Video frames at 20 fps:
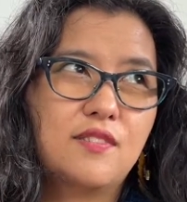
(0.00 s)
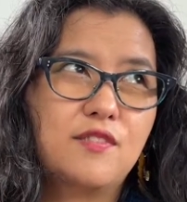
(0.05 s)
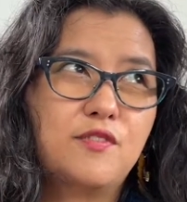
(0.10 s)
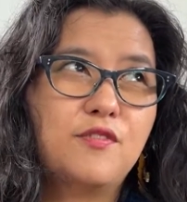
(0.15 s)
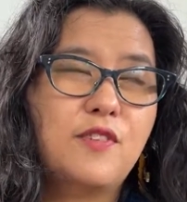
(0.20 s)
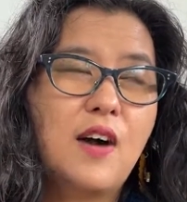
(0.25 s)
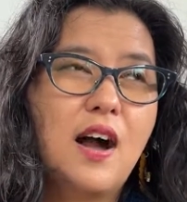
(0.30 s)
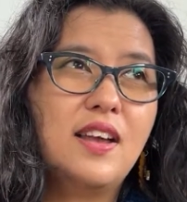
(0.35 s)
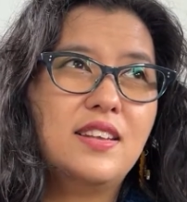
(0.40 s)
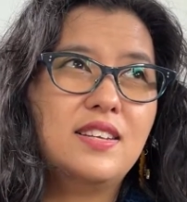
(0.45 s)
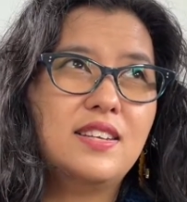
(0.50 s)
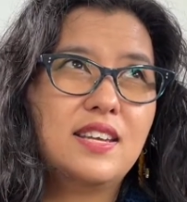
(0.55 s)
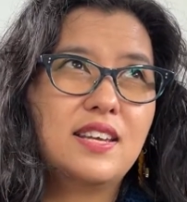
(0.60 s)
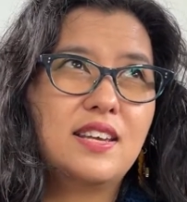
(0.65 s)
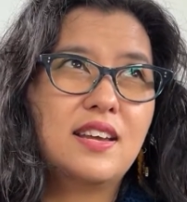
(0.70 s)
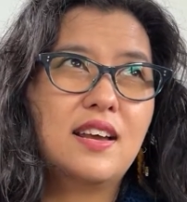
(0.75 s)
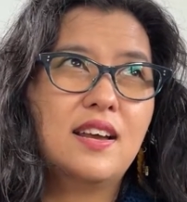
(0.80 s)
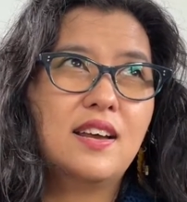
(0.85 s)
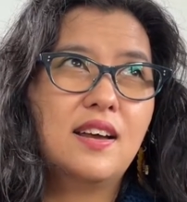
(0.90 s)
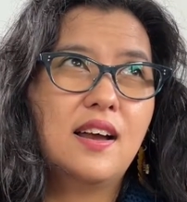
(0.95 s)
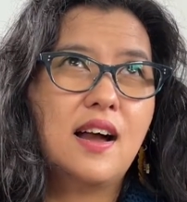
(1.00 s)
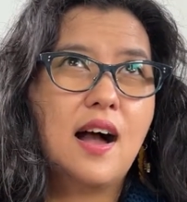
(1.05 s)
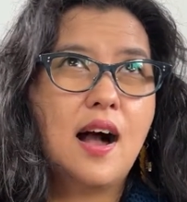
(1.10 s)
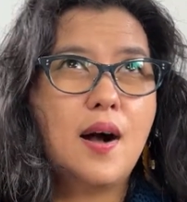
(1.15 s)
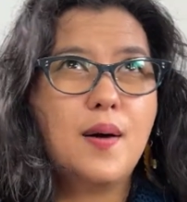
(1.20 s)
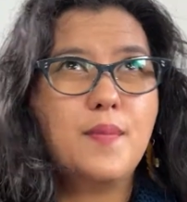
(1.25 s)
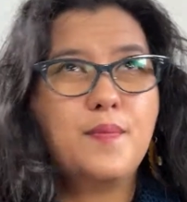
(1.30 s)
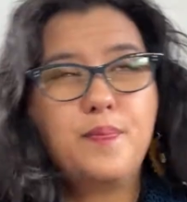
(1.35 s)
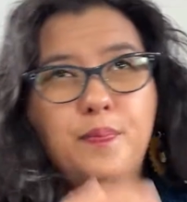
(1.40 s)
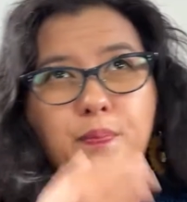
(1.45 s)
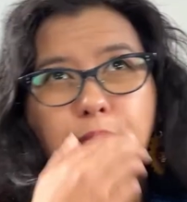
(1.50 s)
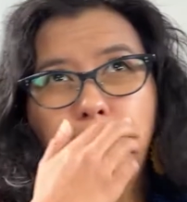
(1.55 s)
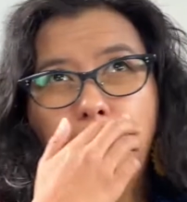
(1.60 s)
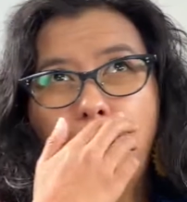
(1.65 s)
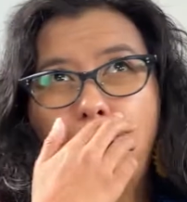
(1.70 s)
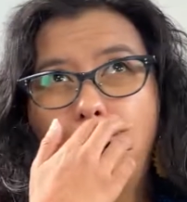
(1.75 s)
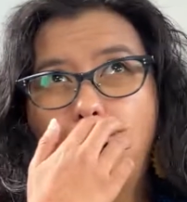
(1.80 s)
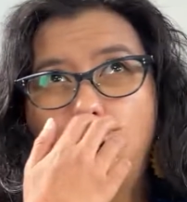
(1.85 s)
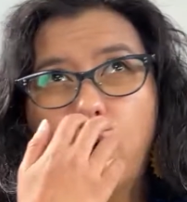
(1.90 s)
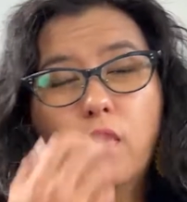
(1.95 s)
finding
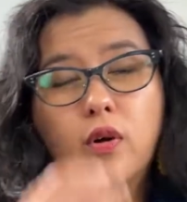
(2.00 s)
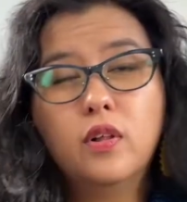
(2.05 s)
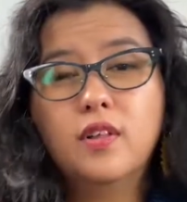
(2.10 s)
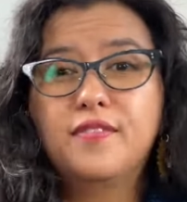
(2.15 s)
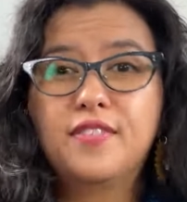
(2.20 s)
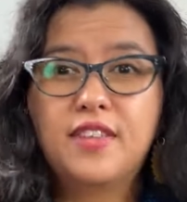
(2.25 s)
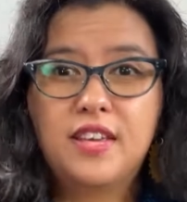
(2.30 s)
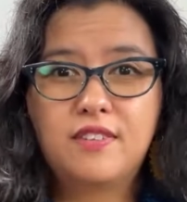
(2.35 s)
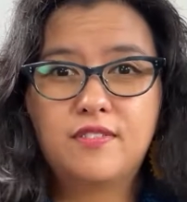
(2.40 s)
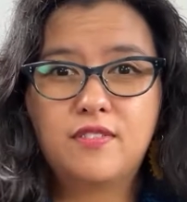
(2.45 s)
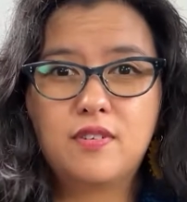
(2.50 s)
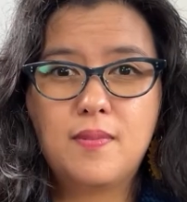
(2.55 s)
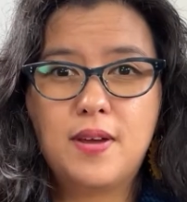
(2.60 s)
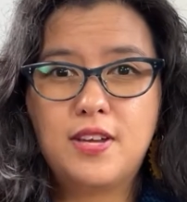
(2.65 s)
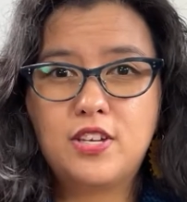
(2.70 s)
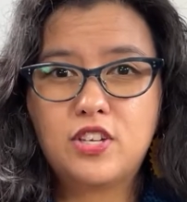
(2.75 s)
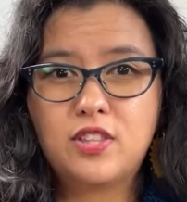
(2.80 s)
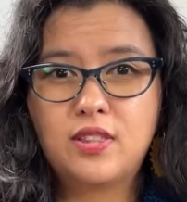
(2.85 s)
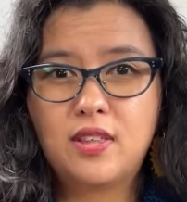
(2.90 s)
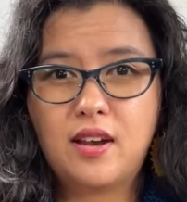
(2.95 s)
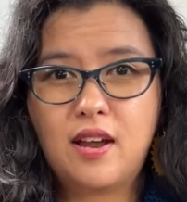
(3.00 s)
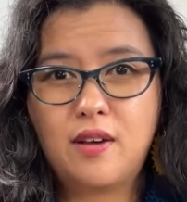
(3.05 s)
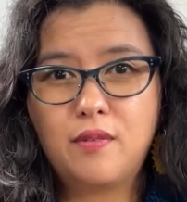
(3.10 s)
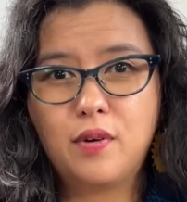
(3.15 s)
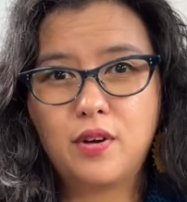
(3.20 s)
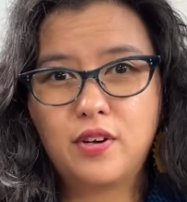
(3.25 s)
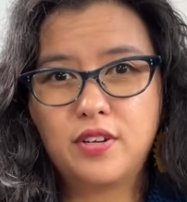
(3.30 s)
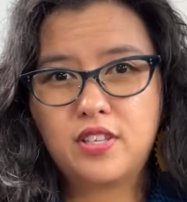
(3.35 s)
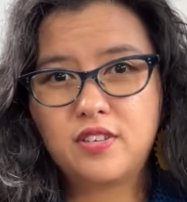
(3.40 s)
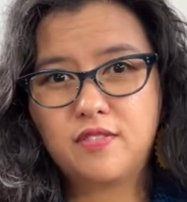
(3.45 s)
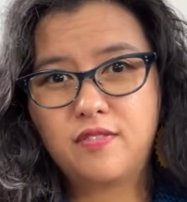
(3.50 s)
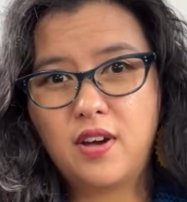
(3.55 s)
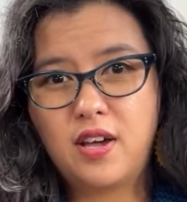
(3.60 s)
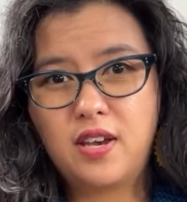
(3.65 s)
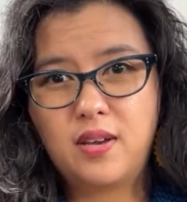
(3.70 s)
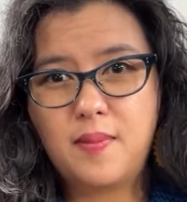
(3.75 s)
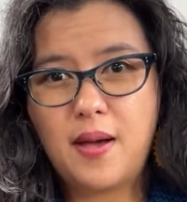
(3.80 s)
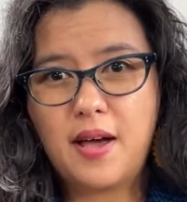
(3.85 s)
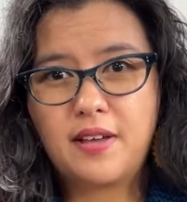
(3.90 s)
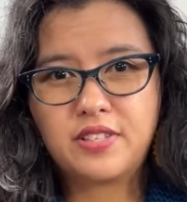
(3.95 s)
all of the information that I wanted to find
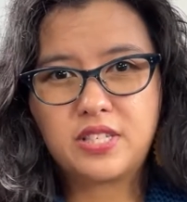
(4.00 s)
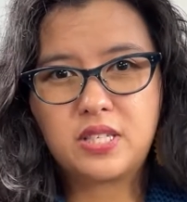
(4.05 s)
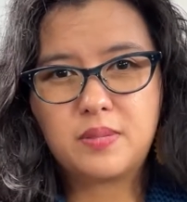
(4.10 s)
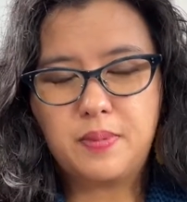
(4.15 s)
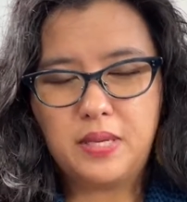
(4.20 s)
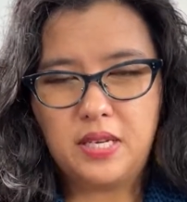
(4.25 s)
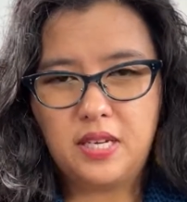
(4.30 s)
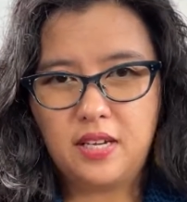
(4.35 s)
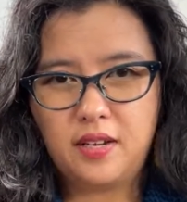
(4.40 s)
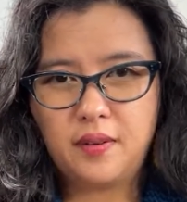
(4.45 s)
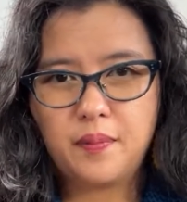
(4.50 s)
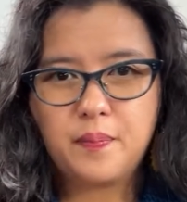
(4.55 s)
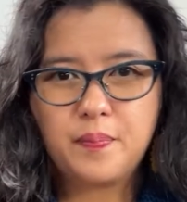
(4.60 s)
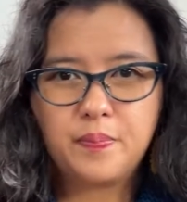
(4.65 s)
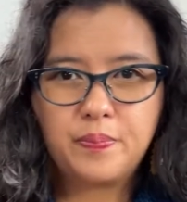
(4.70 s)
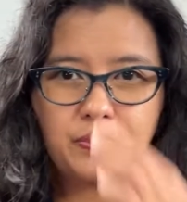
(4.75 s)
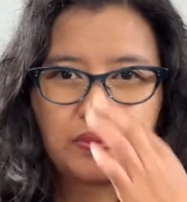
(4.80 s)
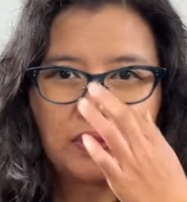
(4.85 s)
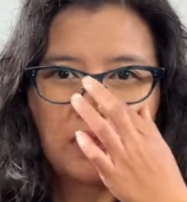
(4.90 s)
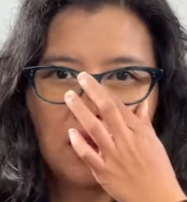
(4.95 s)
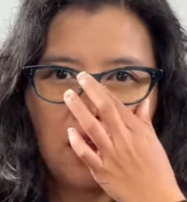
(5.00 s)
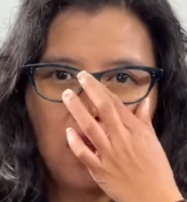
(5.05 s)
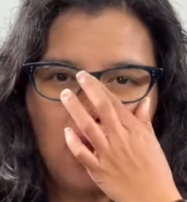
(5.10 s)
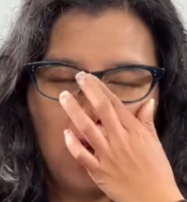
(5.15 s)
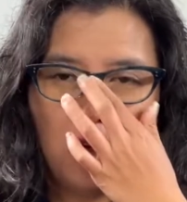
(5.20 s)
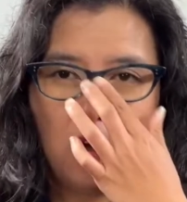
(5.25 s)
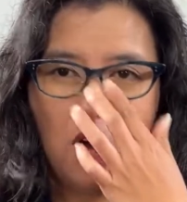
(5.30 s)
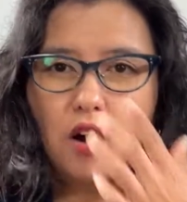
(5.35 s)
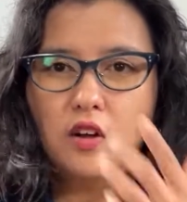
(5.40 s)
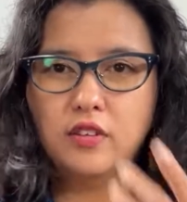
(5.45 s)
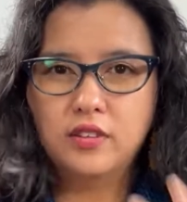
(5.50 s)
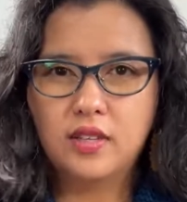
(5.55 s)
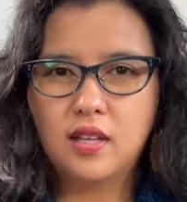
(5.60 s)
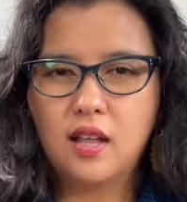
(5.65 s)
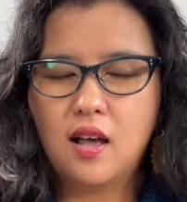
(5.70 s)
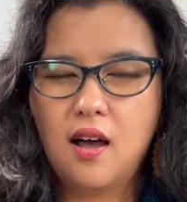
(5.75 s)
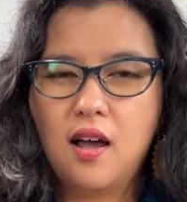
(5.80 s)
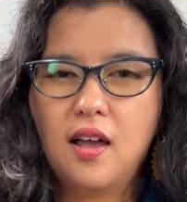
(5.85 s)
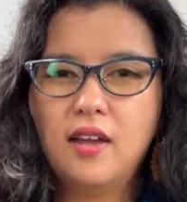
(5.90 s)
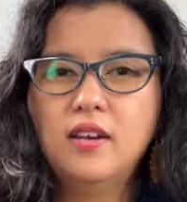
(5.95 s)
about spinning
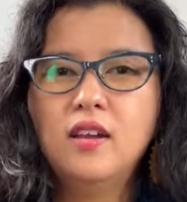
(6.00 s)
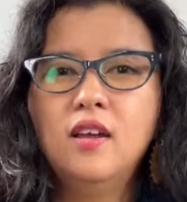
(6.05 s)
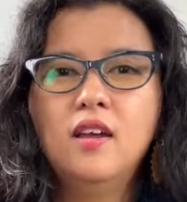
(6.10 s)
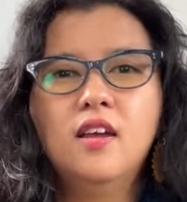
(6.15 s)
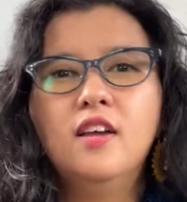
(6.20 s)
online.